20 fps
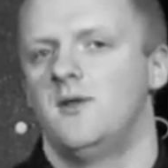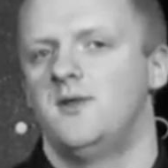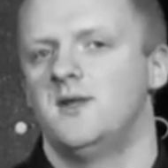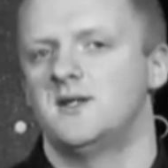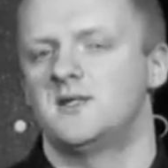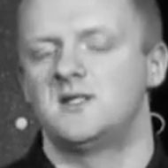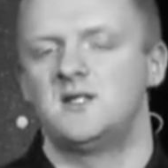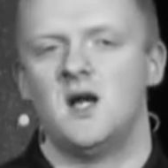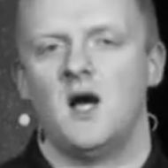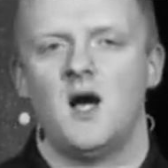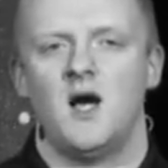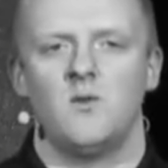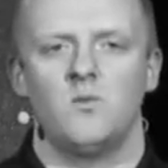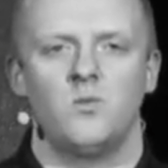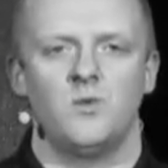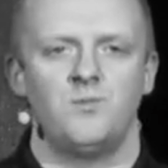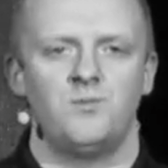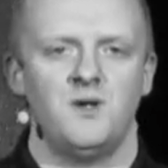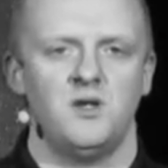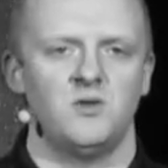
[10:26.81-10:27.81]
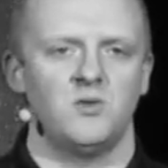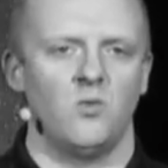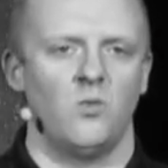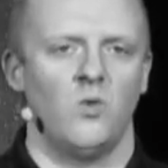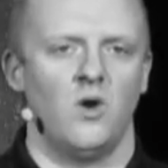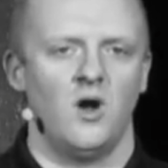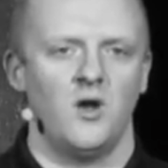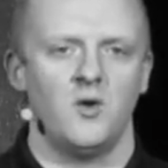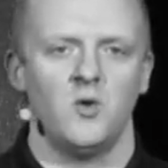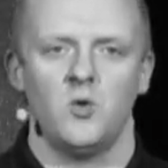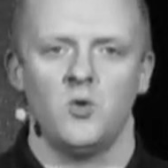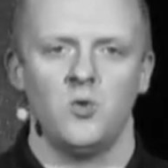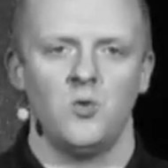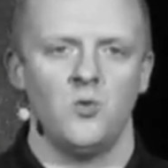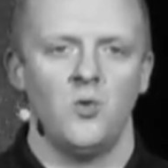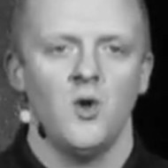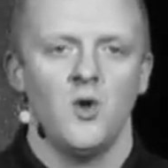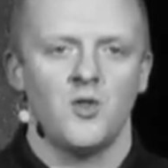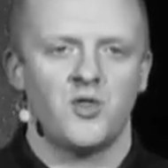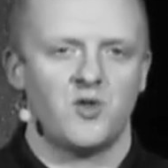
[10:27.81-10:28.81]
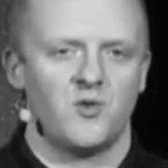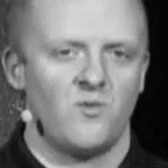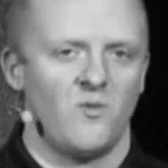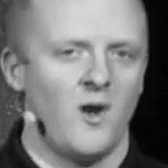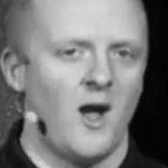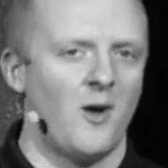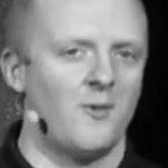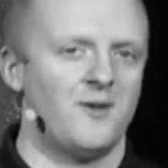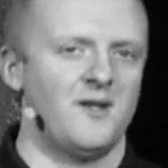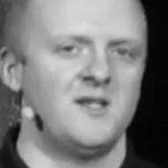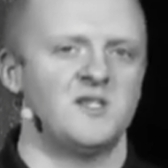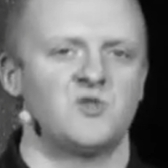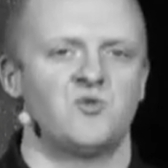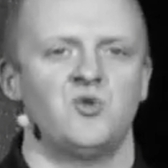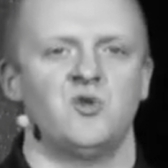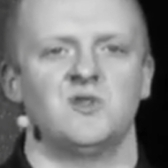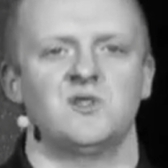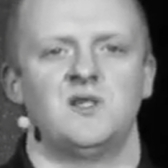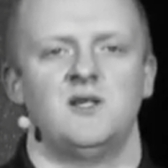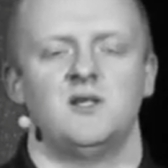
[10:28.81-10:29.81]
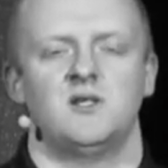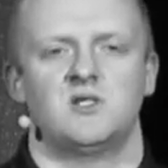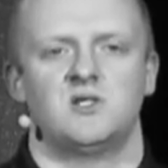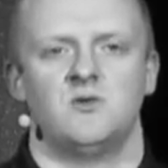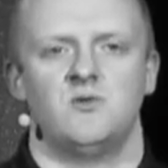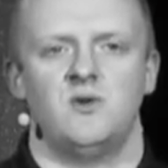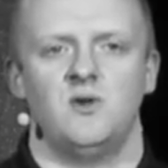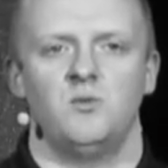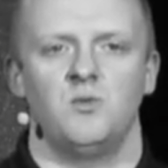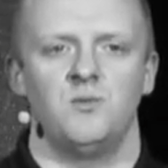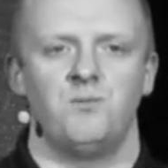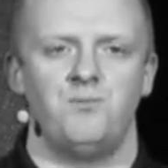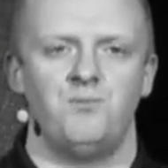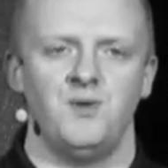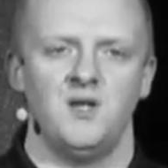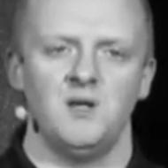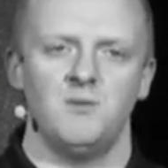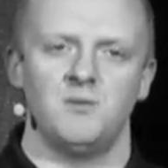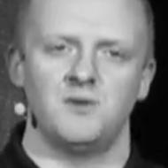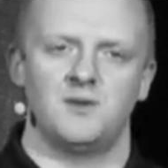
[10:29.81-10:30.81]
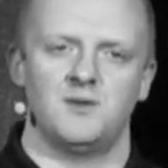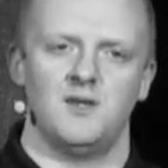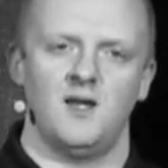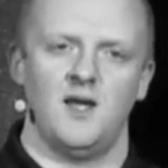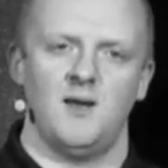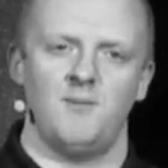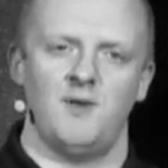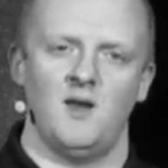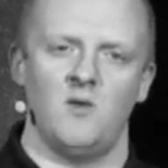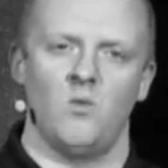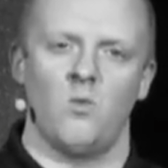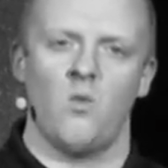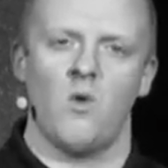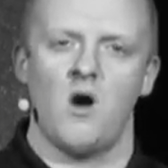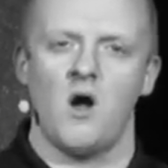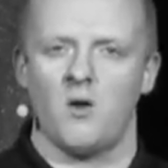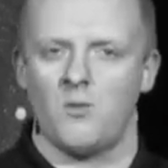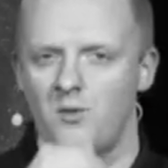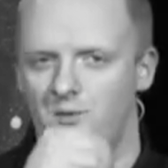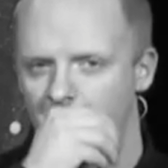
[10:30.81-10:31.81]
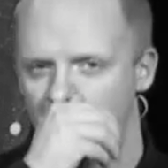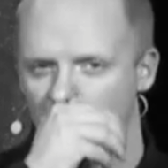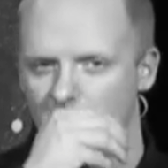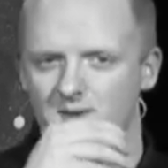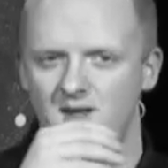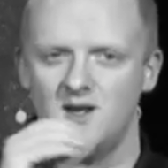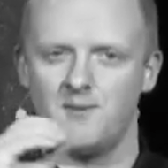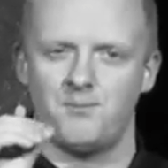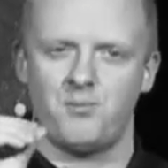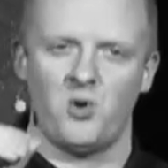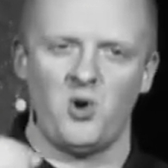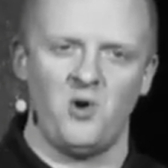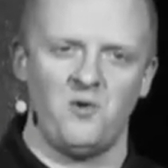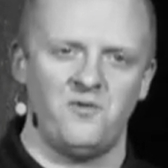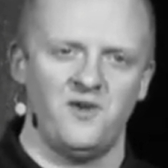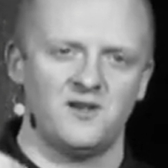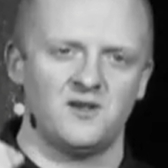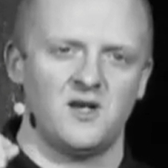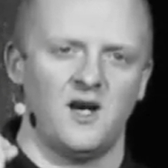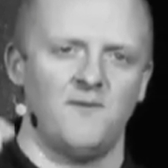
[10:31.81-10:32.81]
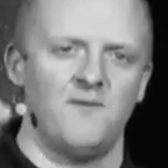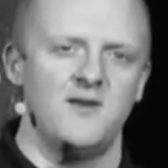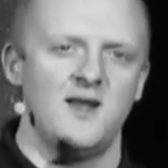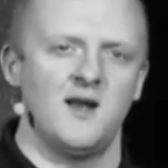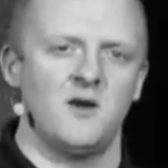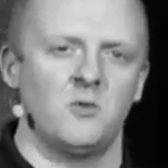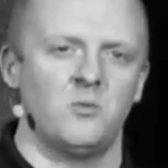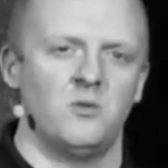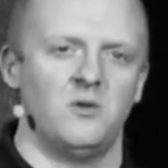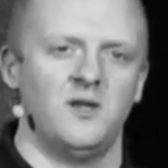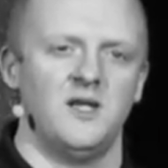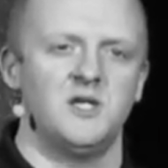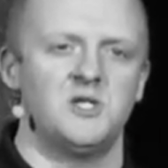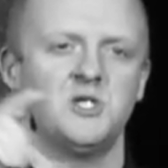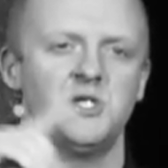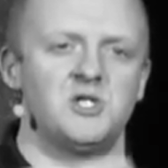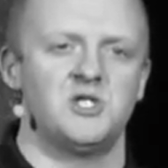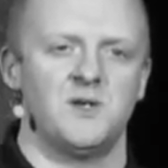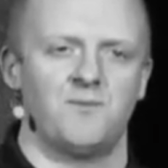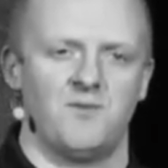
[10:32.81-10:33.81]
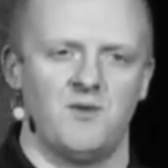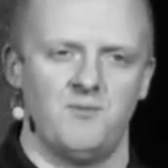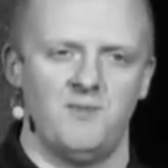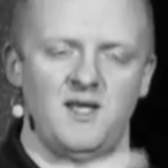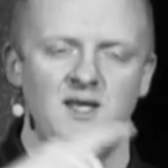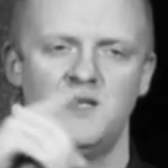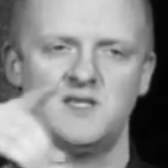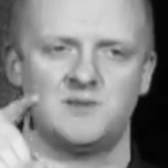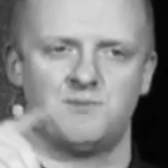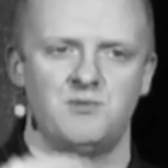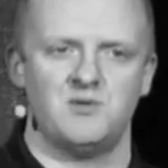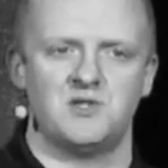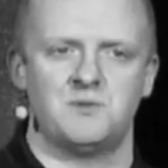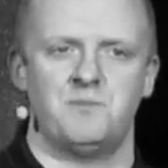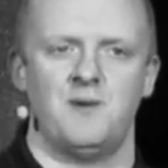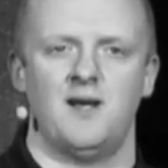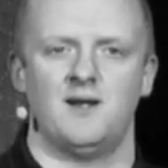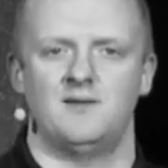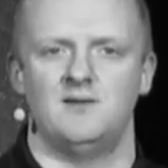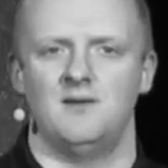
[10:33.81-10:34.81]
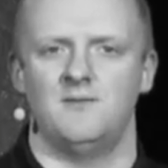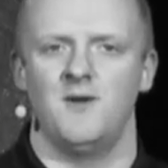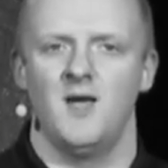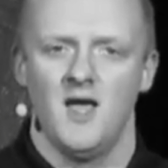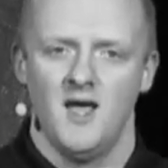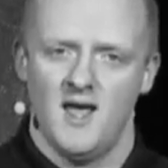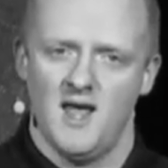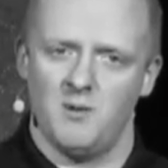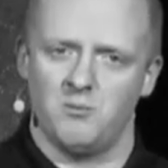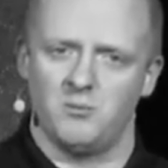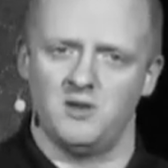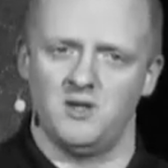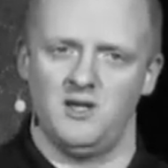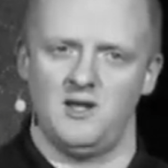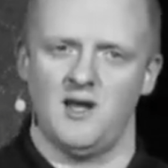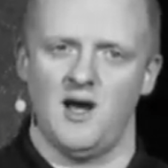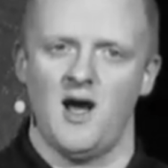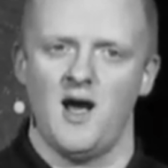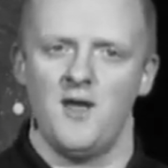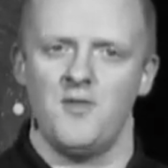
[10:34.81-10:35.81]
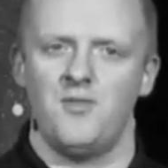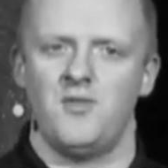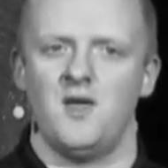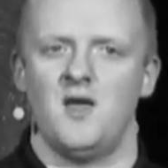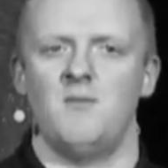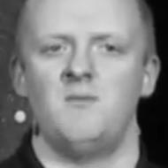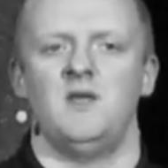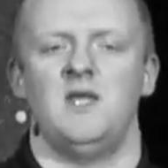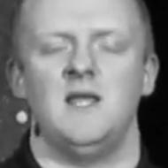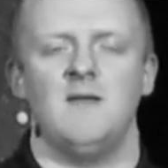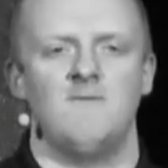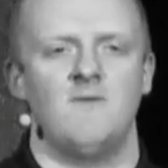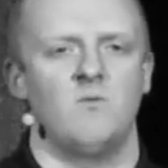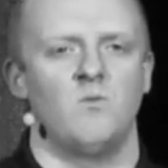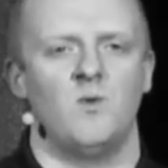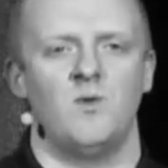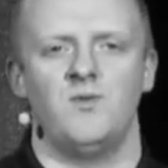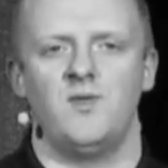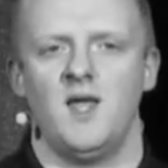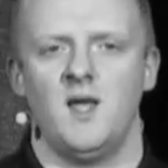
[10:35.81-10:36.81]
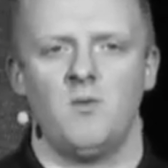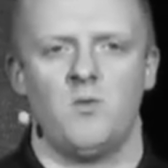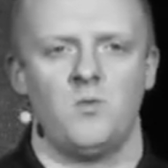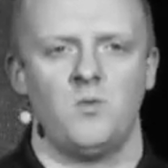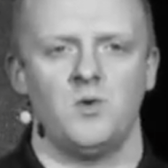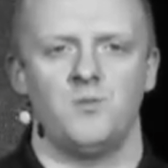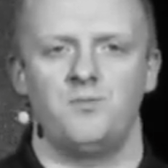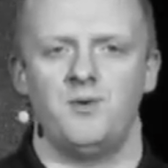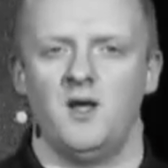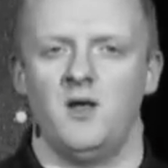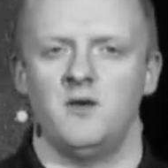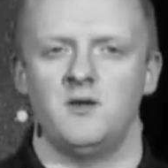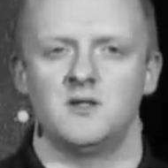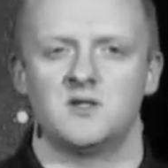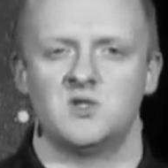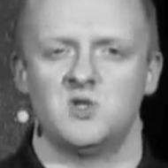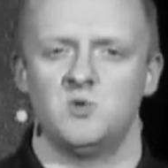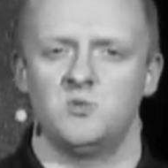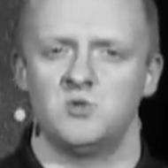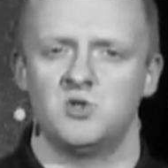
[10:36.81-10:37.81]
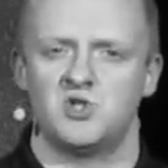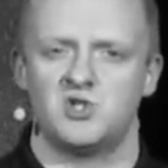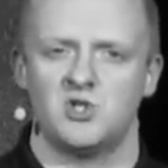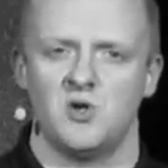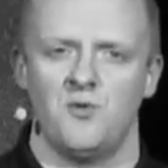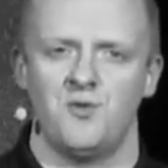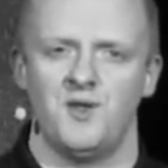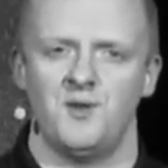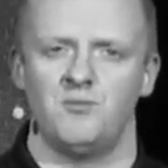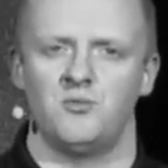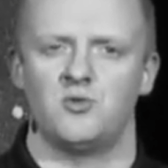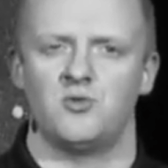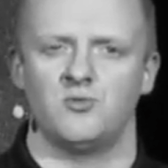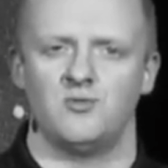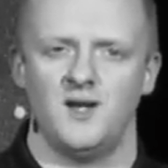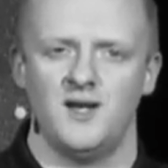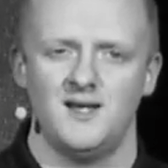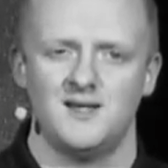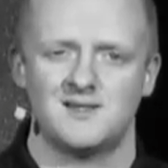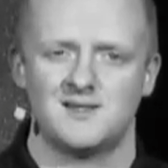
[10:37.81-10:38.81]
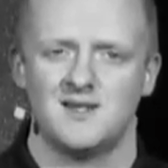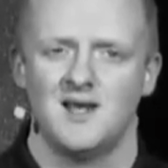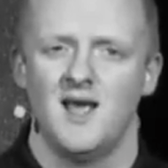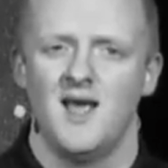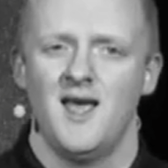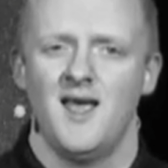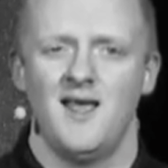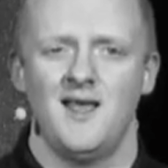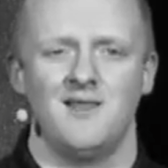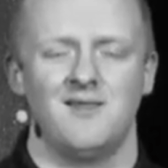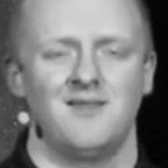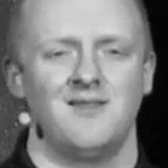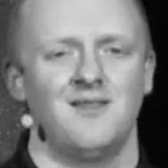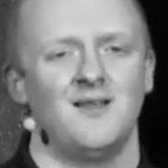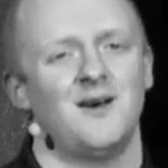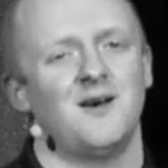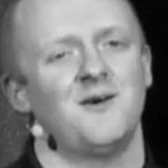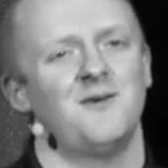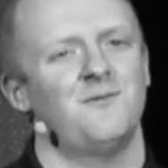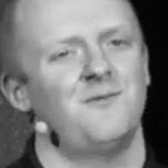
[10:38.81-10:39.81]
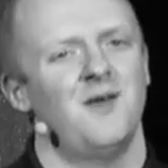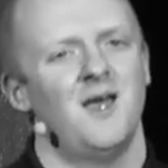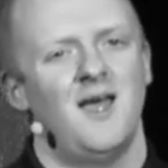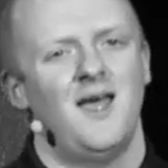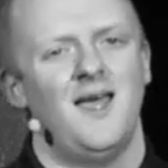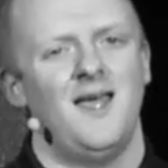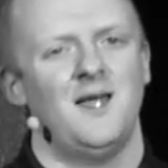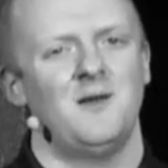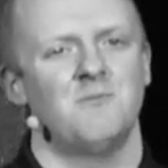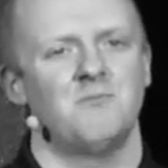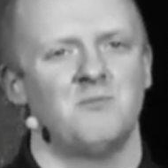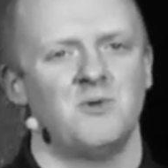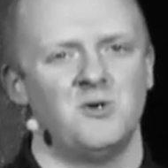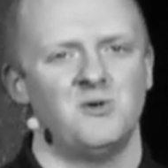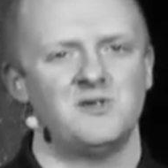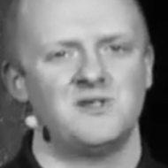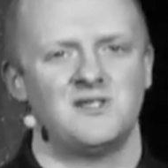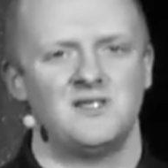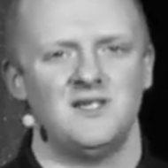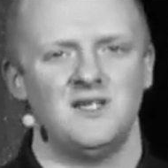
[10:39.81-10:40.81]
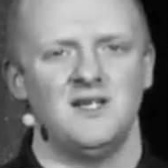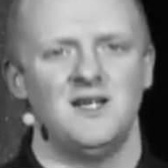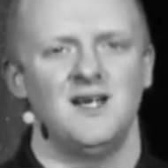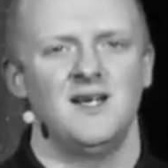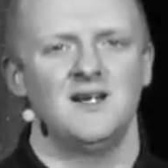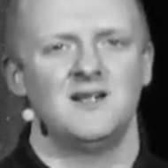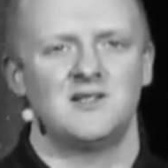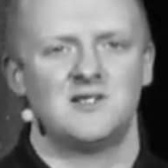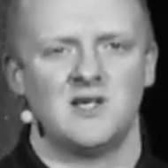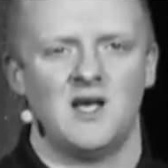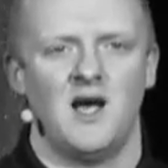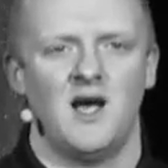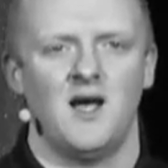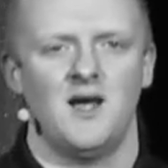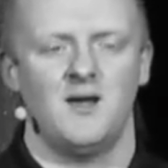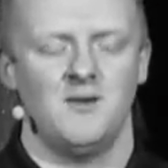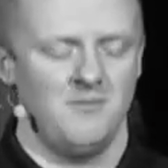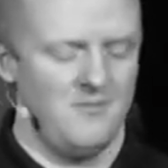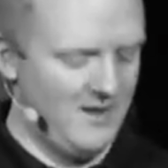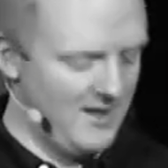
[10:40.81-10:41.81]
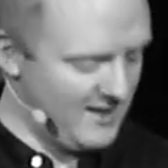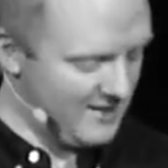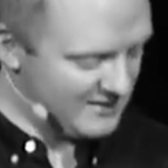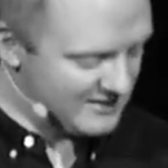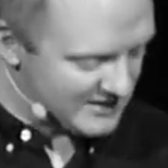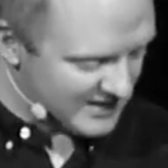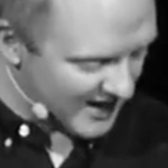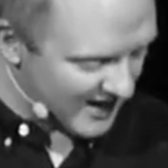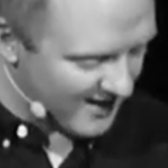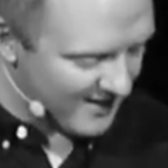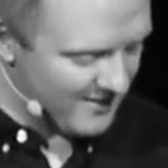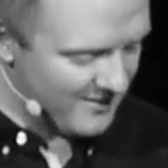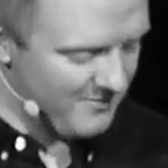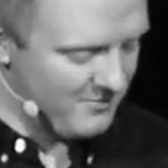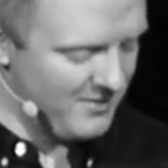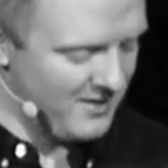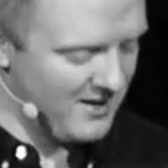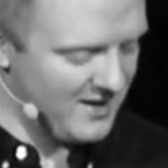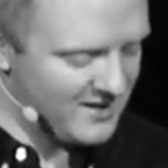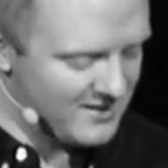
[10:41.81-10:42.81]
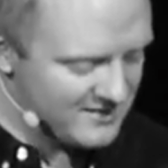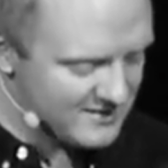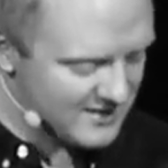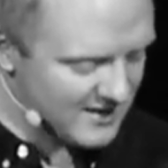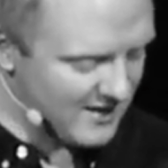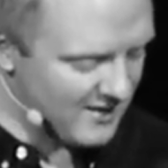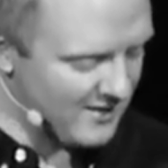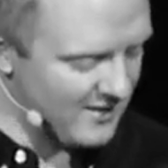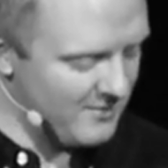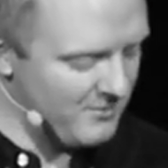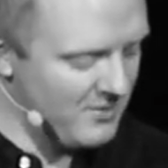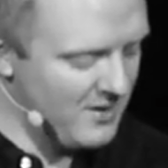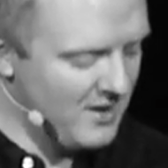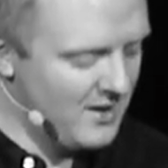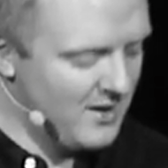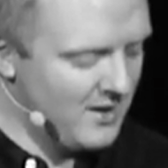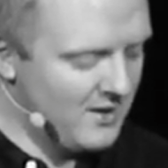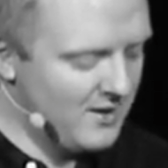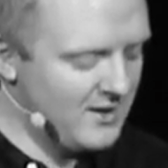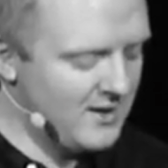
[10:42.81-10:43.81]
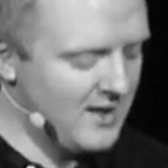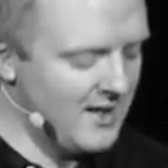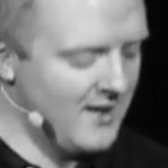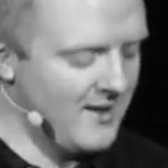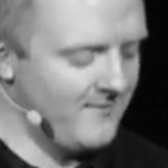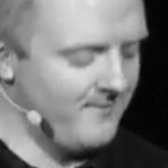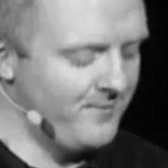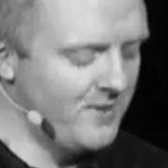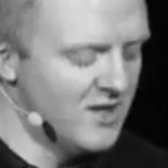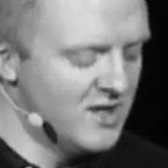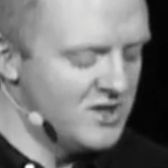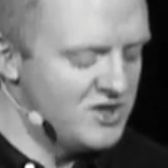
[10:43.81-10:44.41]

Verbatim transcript: This God would be the one who, throughout Israel's history, would be with them and walk with them in a perfect covenantal relationship from his perspective and would guide them even when they were rebellious, who would show them grace and love and mercy time and time and time again.